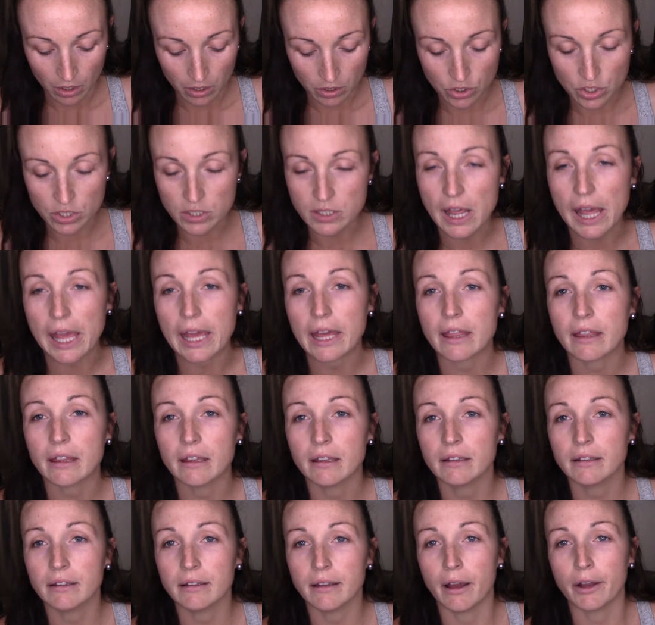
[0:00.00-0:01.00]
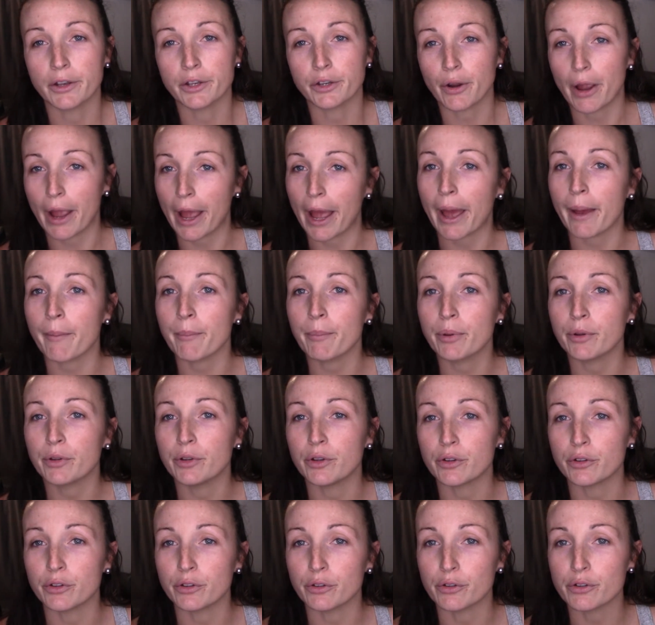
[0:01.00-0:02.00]
just like on your app,
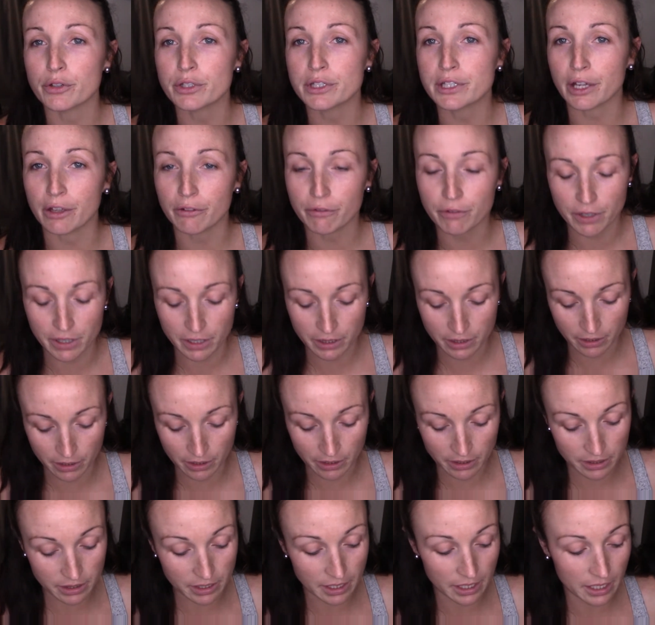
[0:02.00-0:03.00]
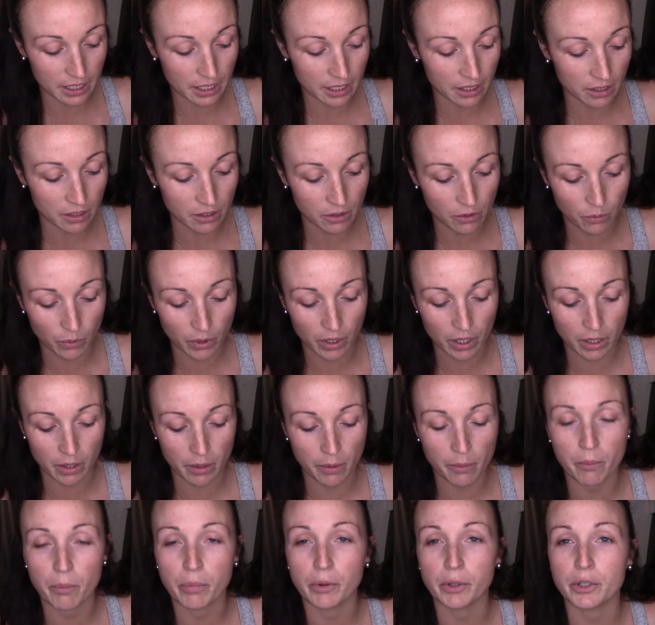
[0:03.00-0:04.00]
your little selfie thing where
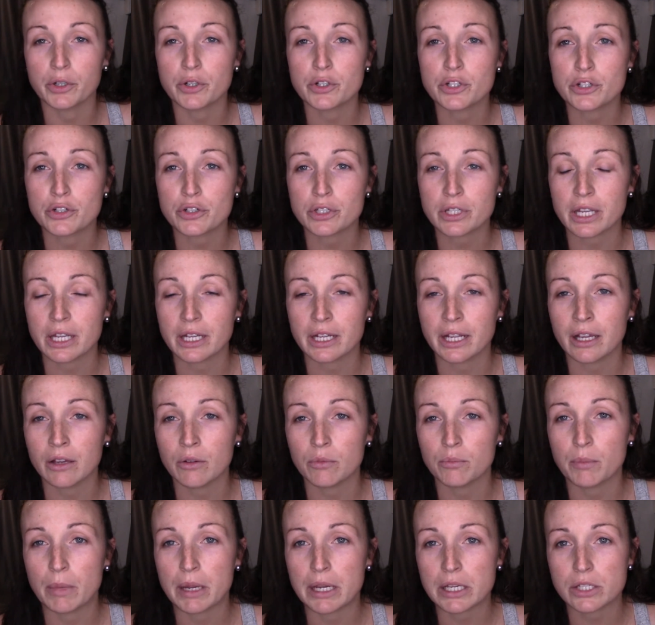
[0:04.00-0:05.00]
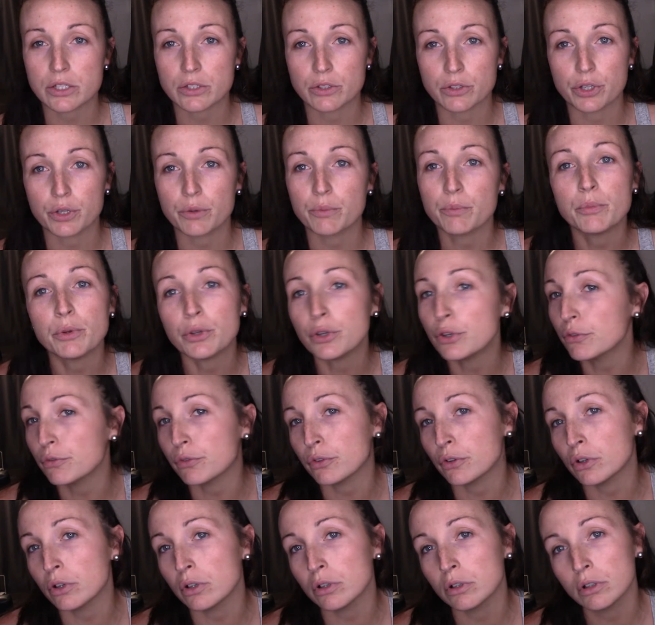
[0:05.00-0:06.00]
it blurs your skin out and makes you look
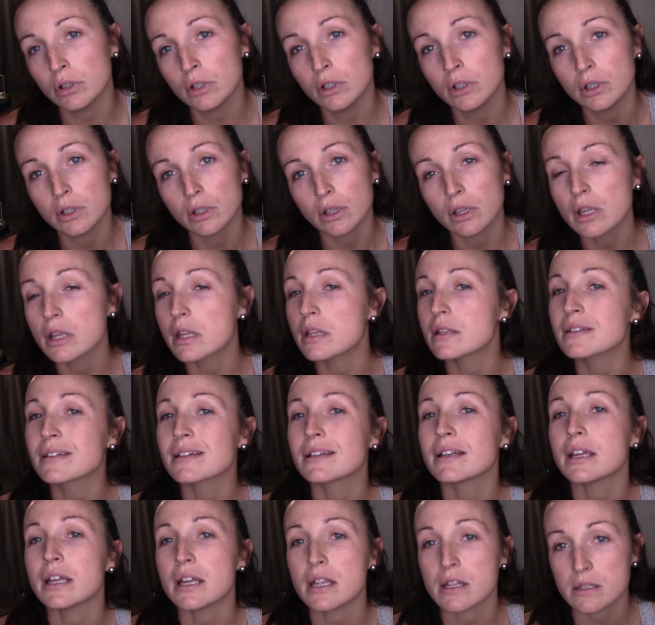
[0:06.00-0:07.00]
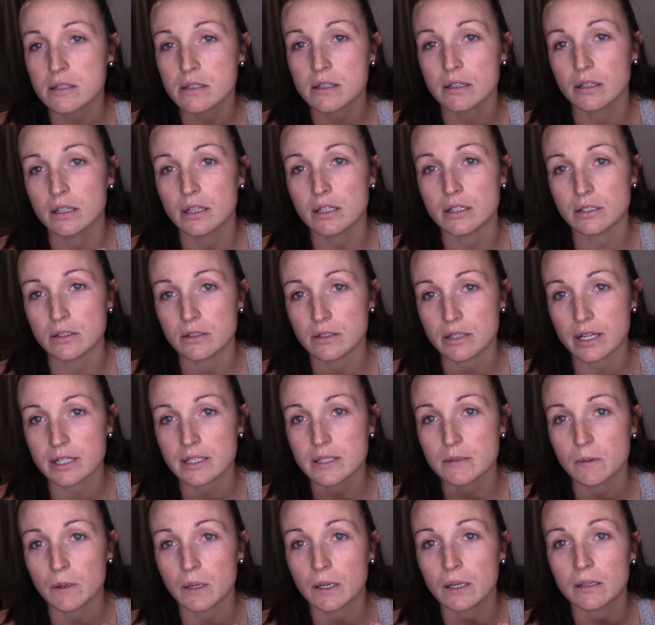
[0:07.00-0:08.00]
beautiful. It's gonna instantly do that
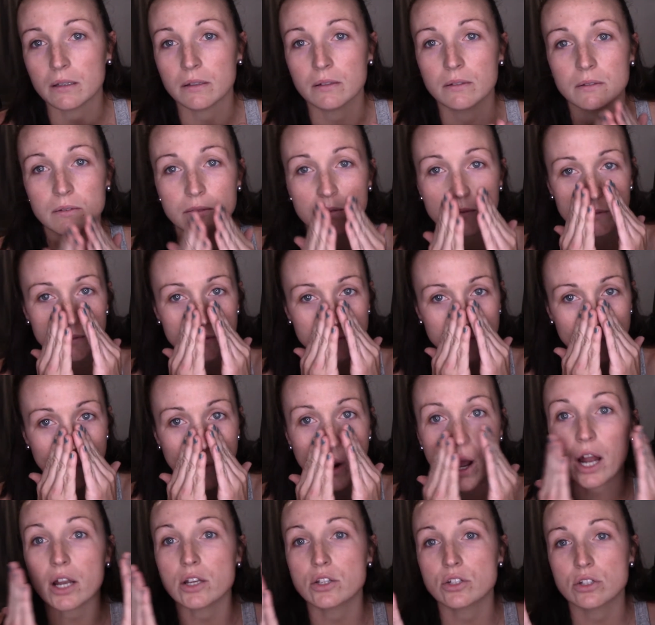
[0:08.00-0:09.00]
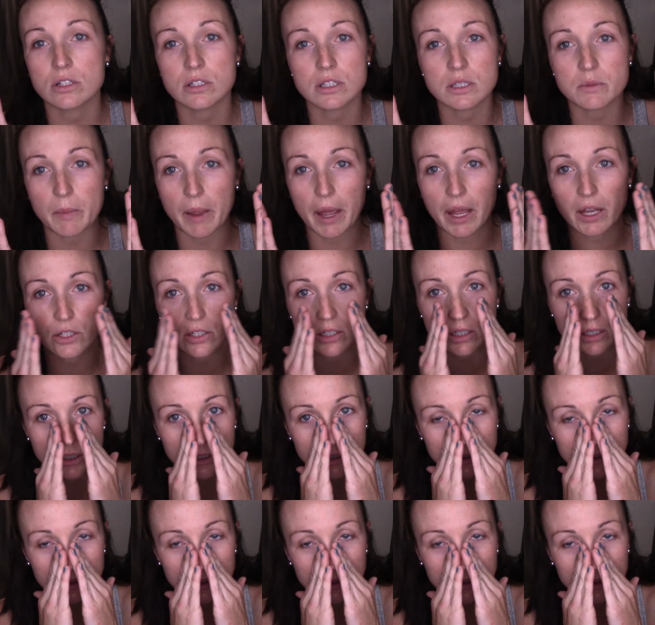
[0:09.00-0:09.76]
to me. Watch, it's magic.